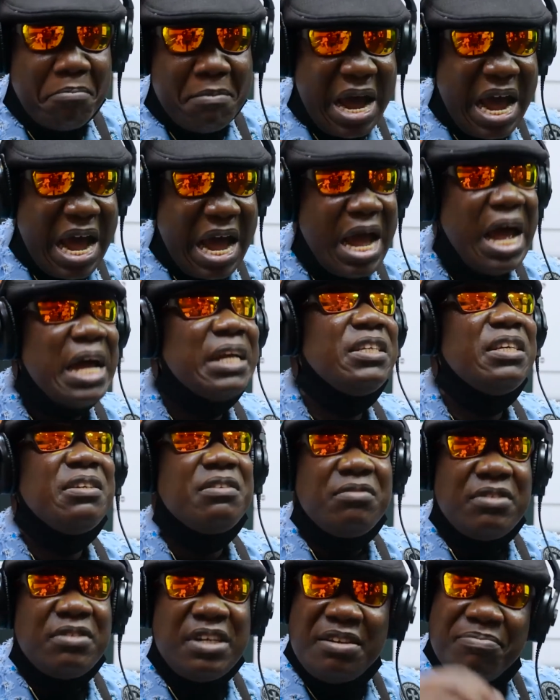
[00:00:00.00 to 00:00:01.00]

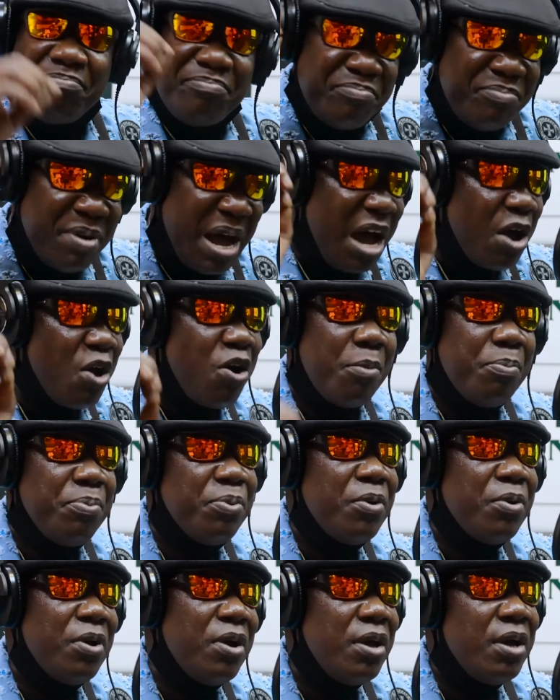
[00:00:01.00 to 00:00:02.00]
And the backup
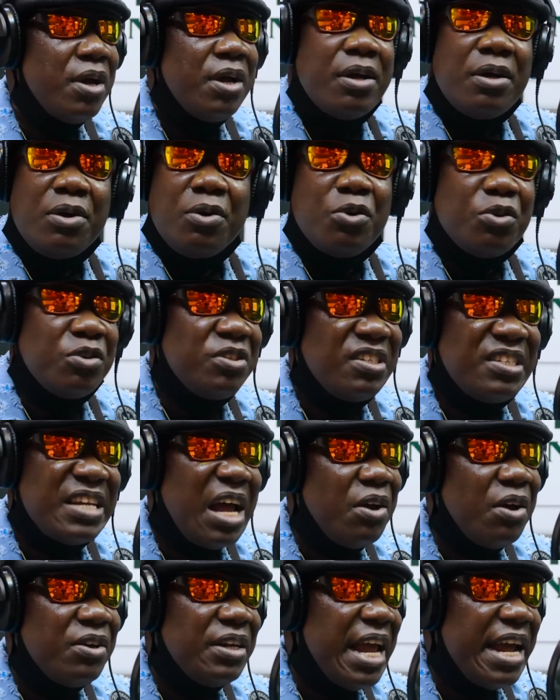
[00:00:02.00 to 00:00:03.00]
go
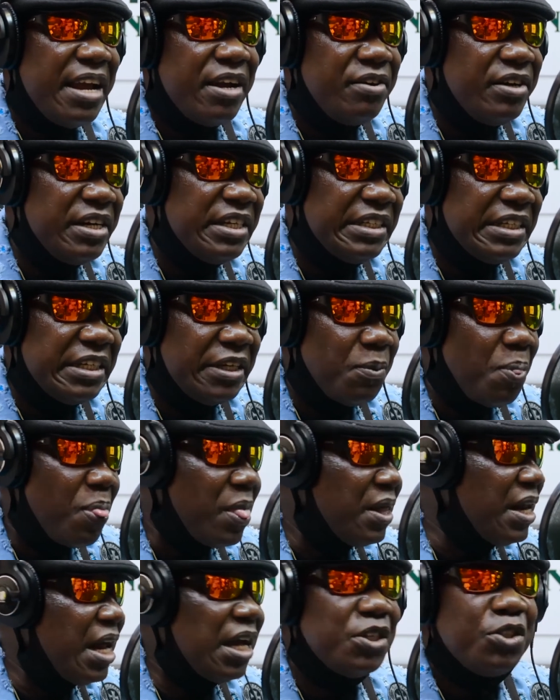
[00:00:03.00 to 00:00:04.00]
sound like crazy.
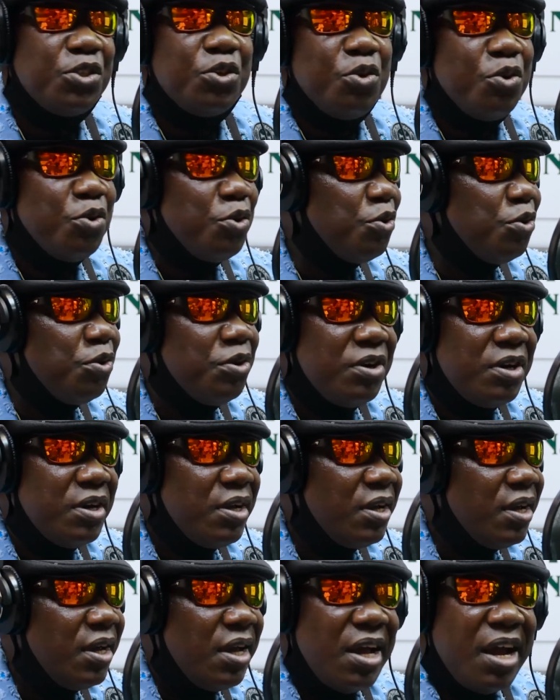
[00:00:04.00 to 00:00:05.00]
And so
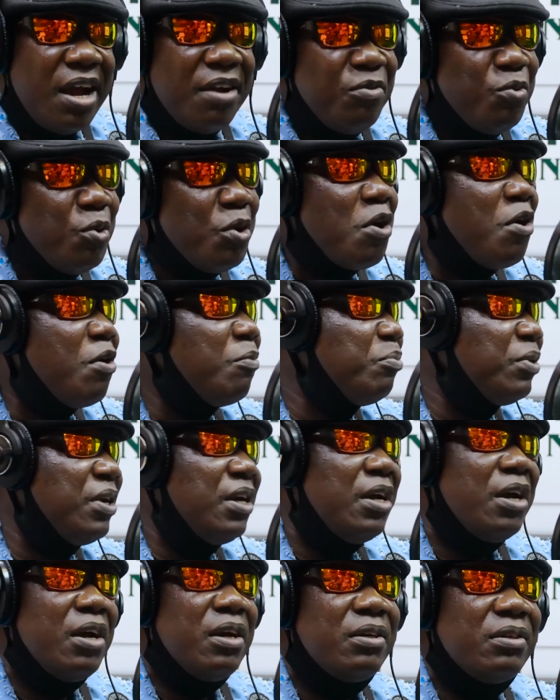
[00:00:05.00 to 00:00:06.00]
we can't
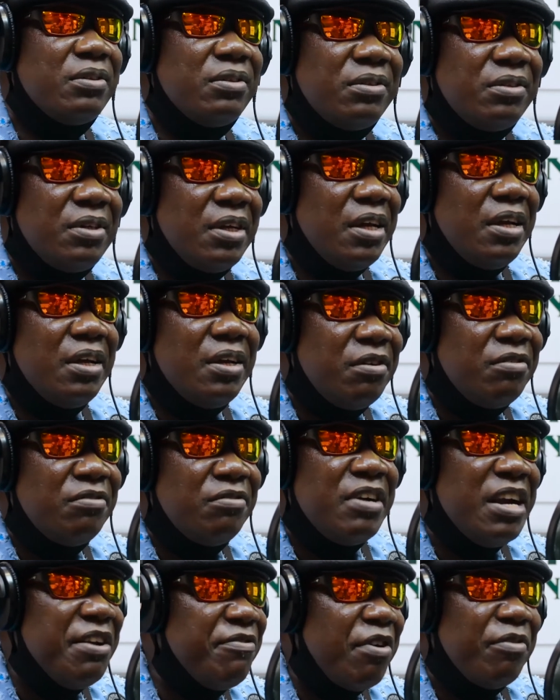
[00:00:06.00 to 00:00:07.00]
be the
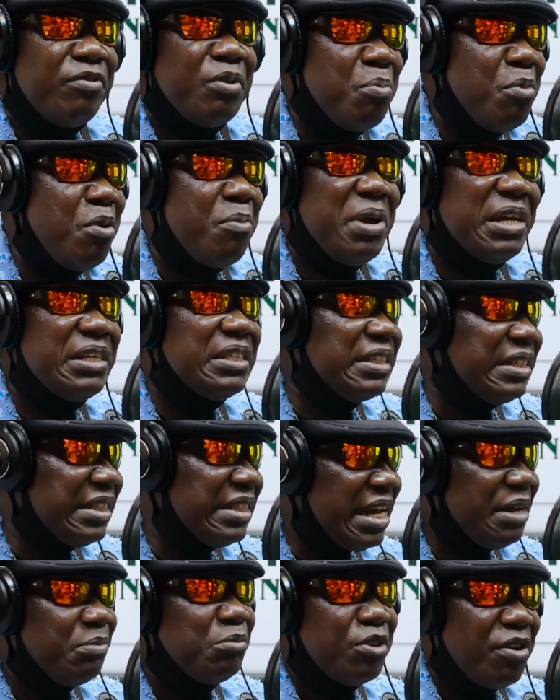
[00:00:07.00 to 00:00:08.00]
rave of the moment in
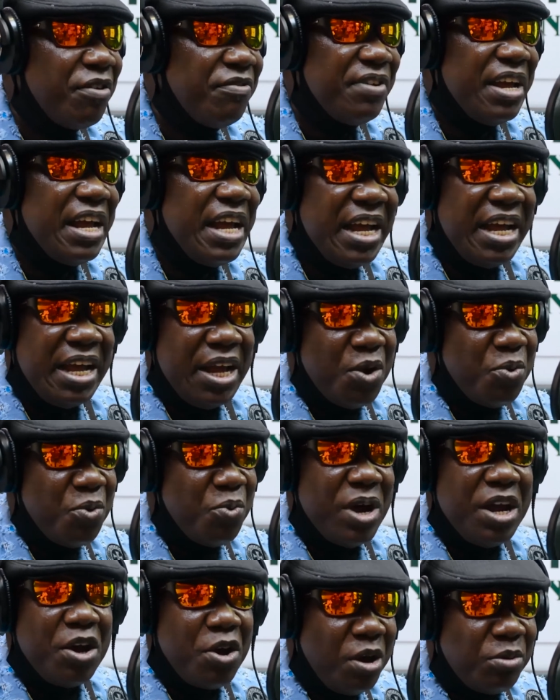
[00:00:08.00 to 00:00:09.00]
terms of
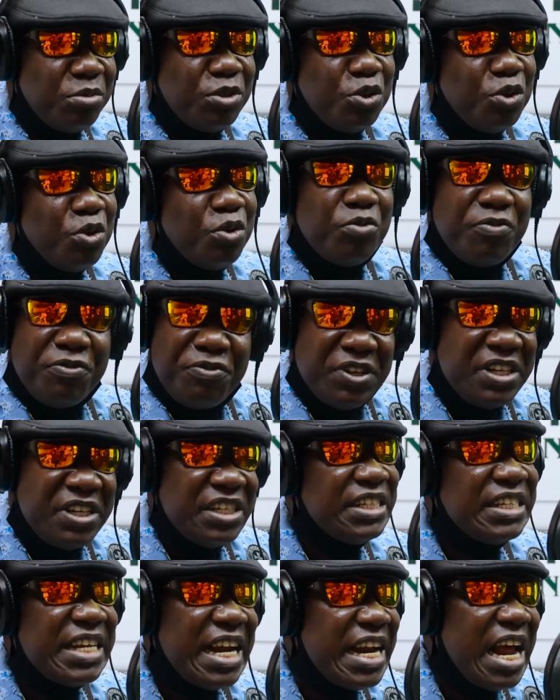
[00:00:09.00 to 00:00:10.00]
when it comes to
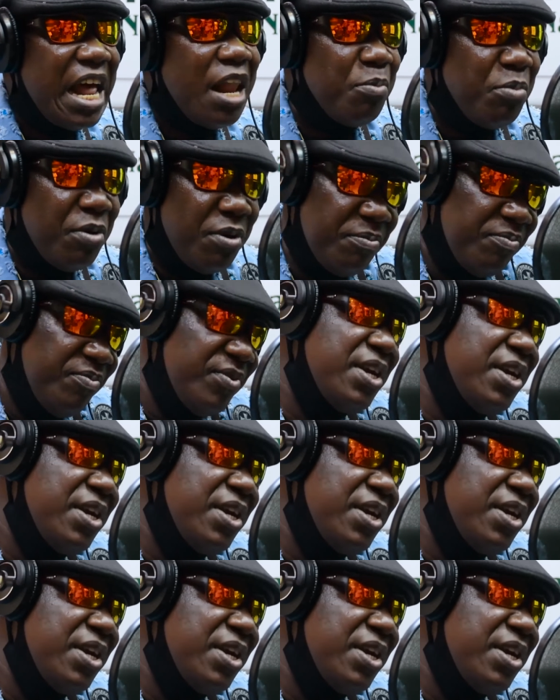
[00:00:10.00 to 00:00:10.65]
finishing an album.